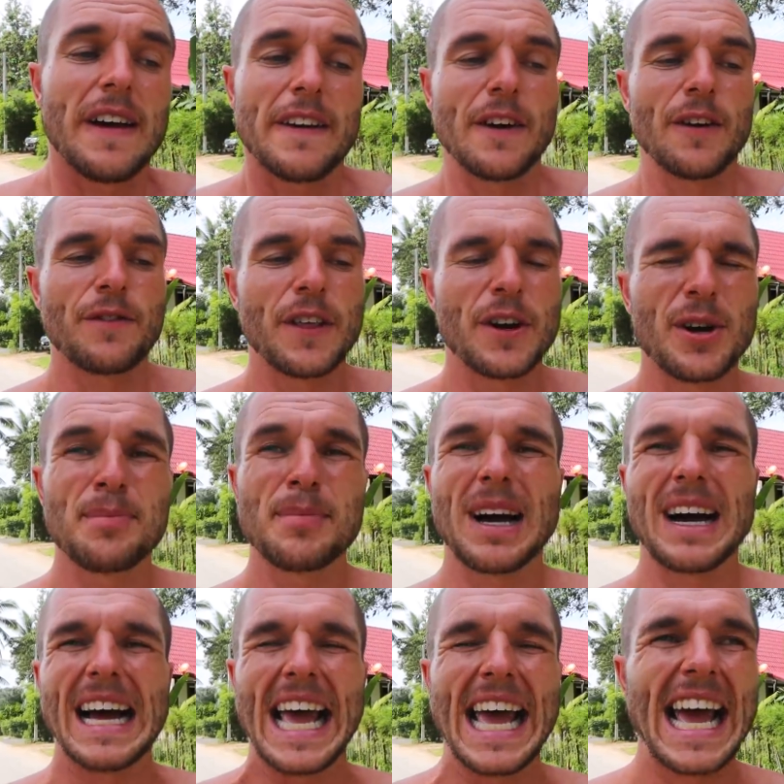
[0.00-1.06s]
of them
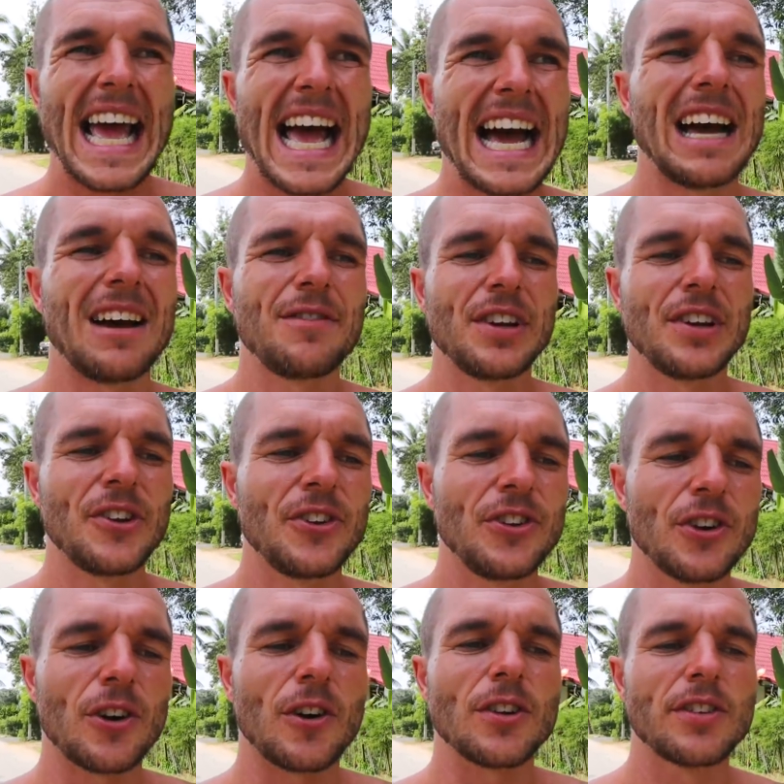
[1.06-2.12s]
I have
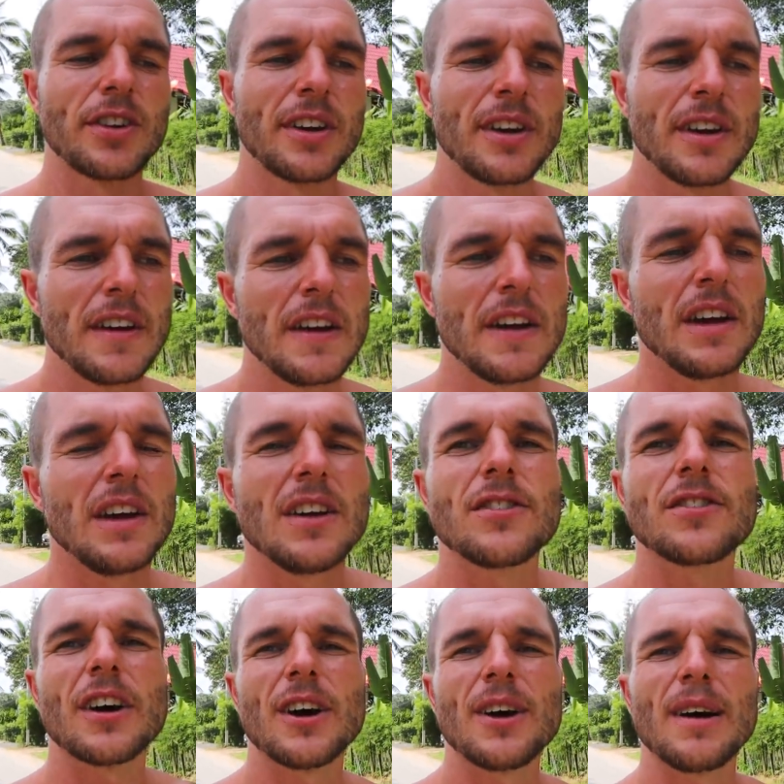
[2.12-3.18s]
not.
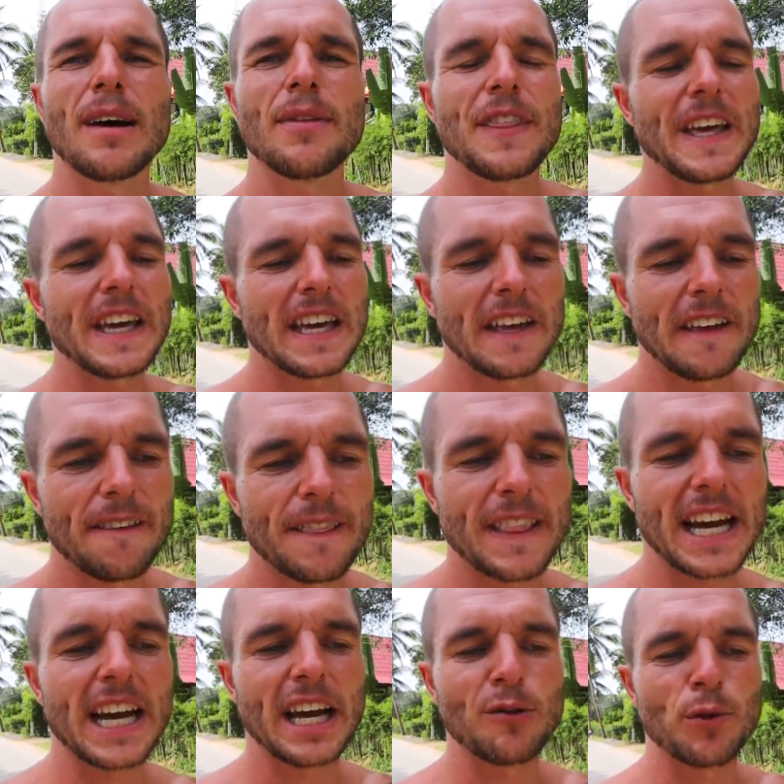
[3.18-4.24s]
So I'm thinking
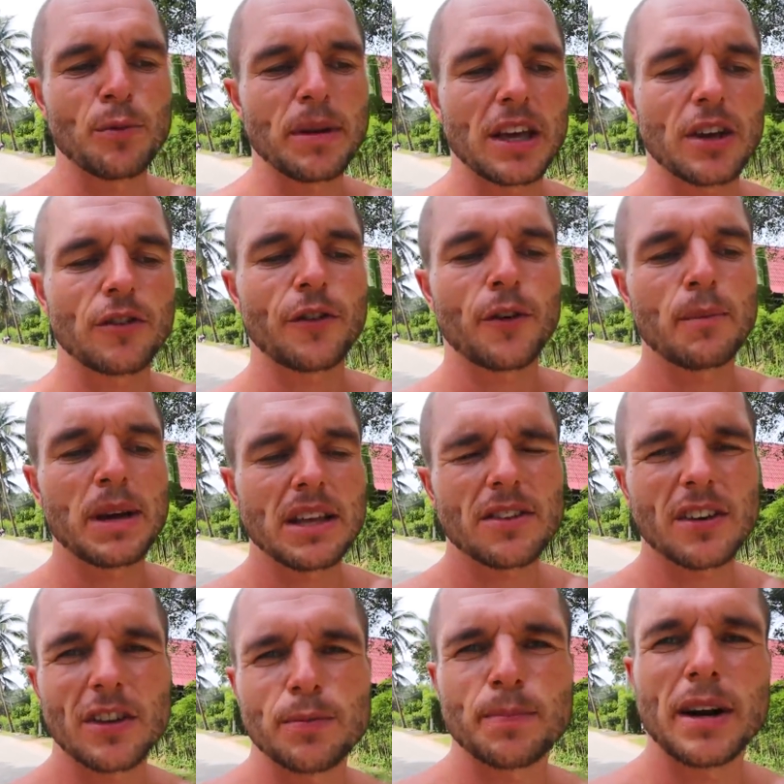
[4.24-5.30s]
that it would be good for me
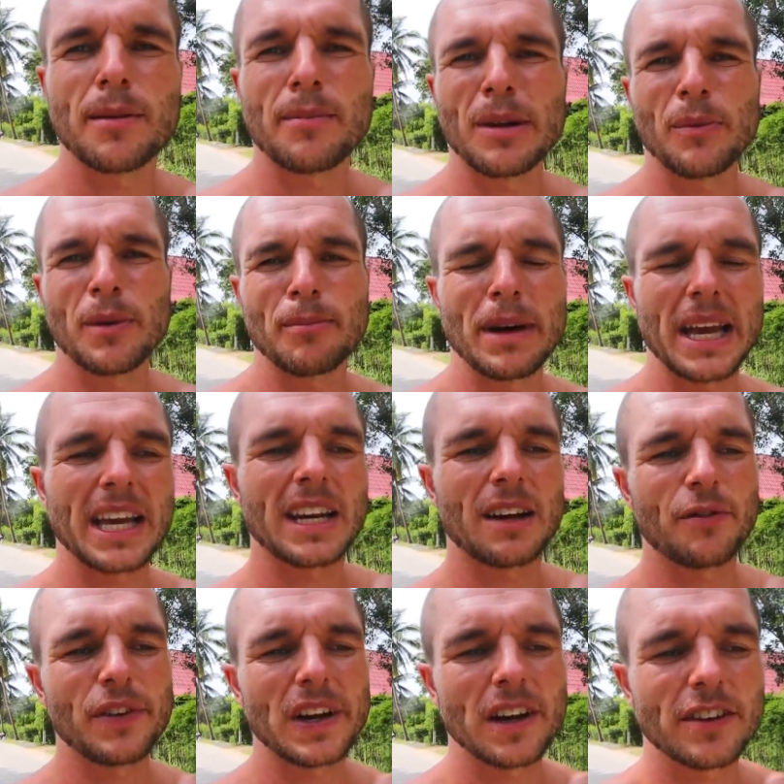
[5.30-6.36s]
to experiment with making
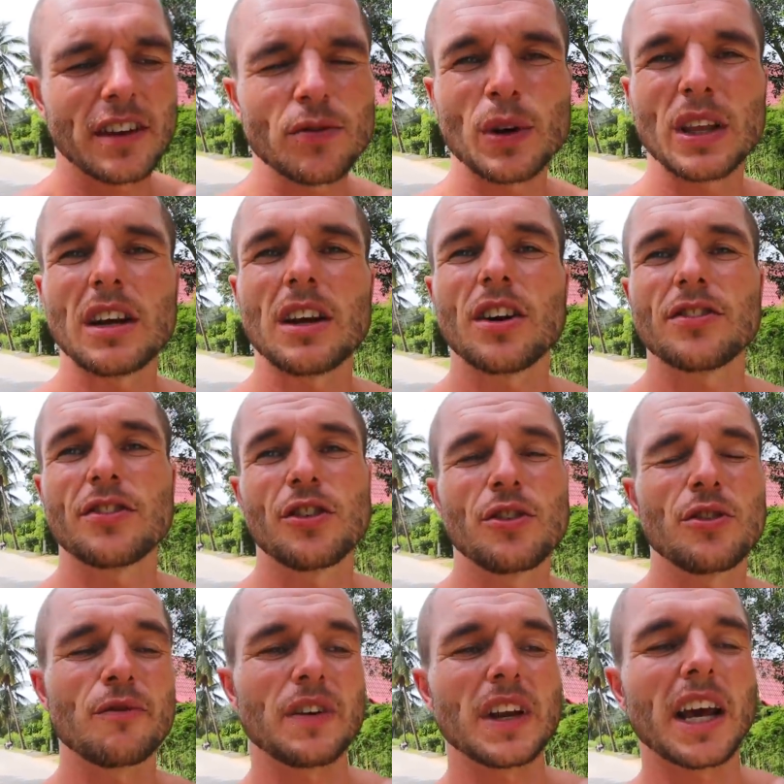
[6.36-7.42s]
other videos. That's why the last
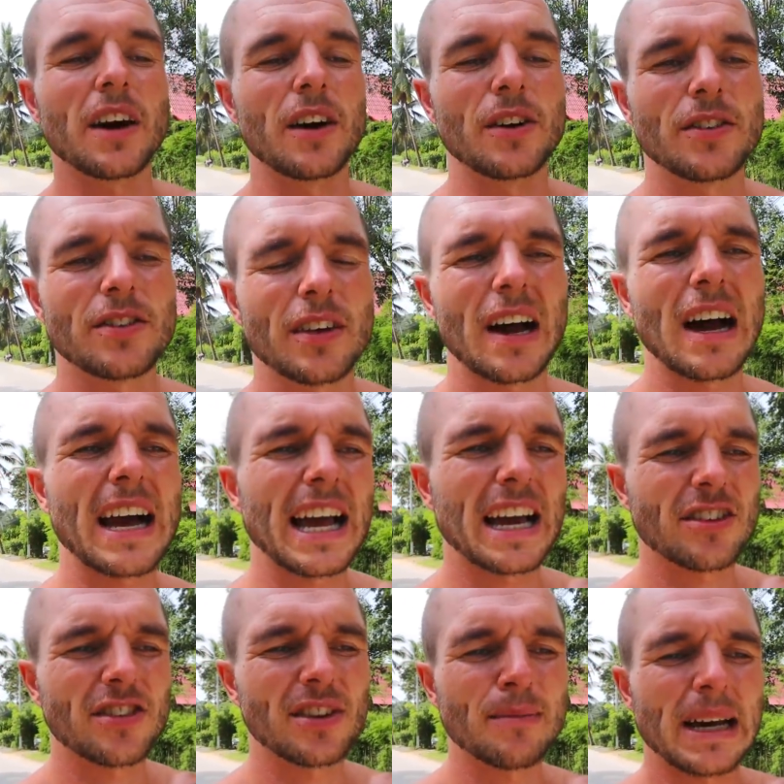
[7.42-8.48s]
two videos I
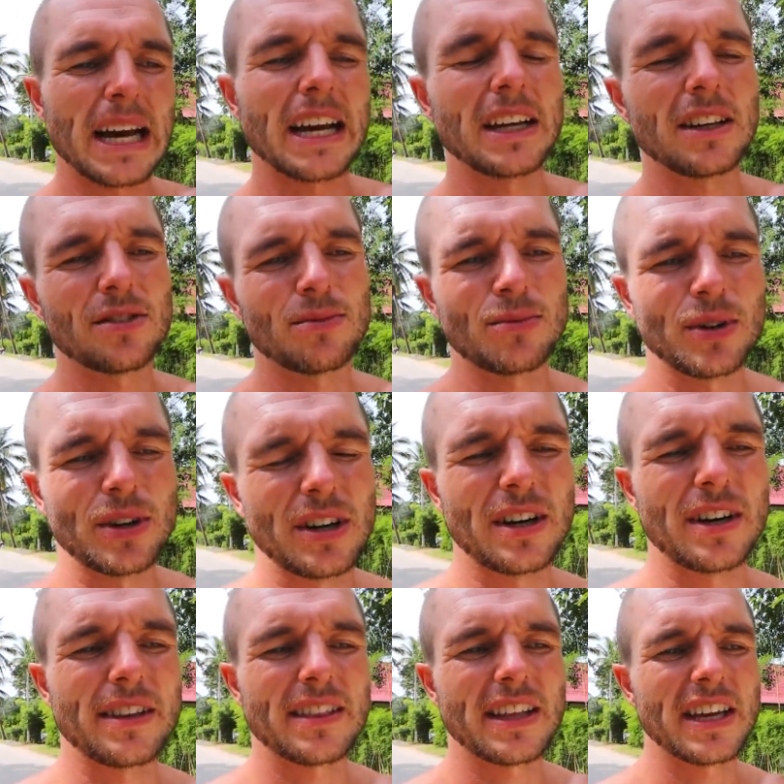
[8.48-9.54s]
actually made
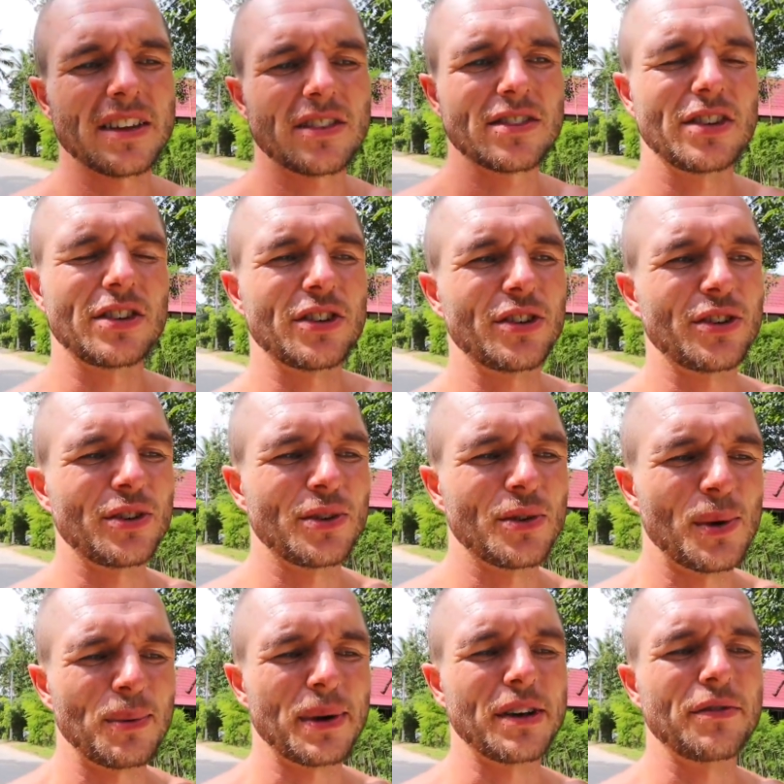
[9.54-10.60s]
were things to
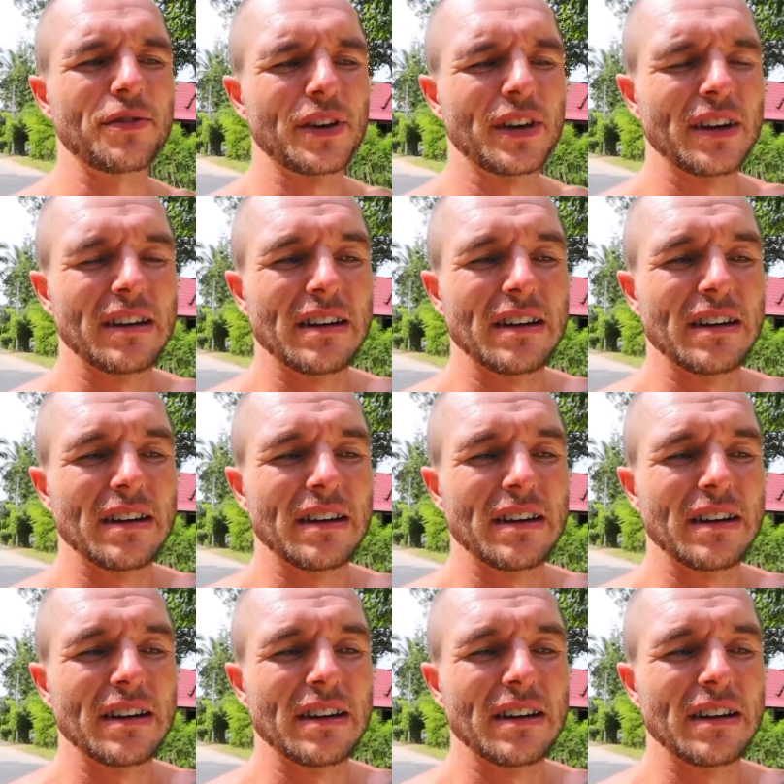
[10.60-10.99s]
do with